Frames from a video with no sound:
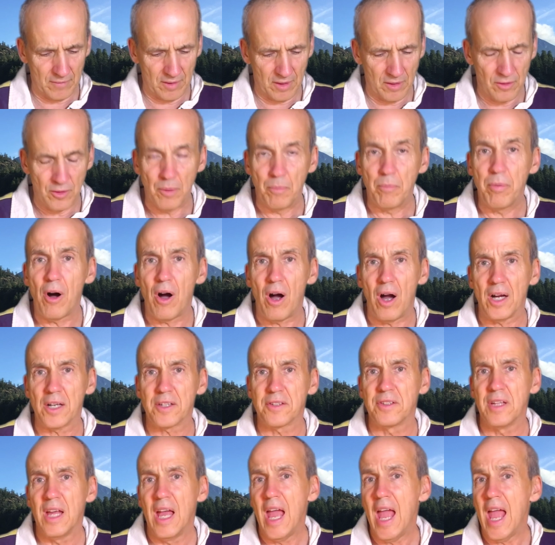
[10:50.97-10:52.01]

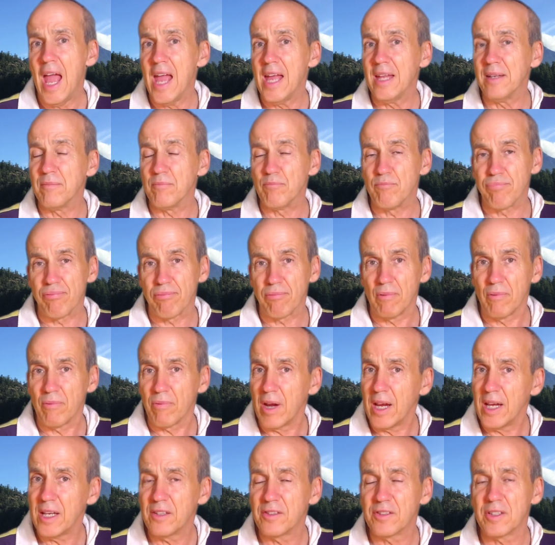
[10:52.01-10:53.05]
box and
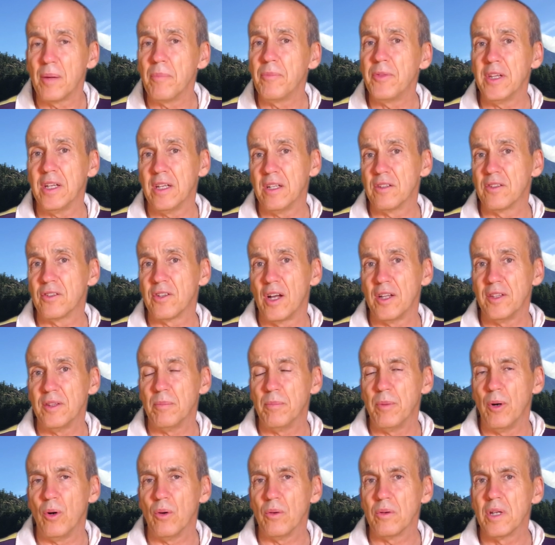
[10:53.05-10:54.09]
break something inside the
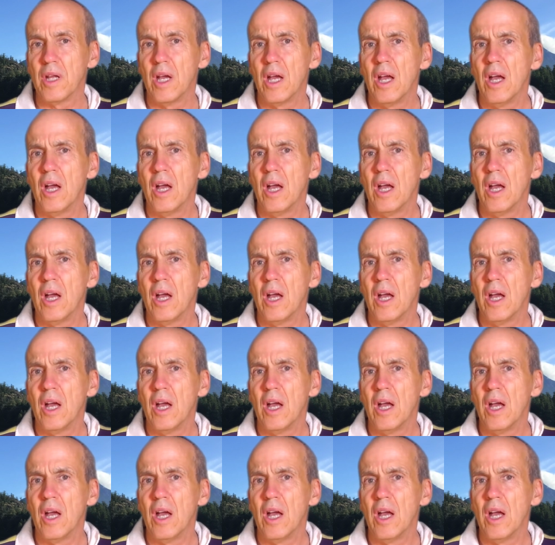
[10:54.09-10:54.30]
boat.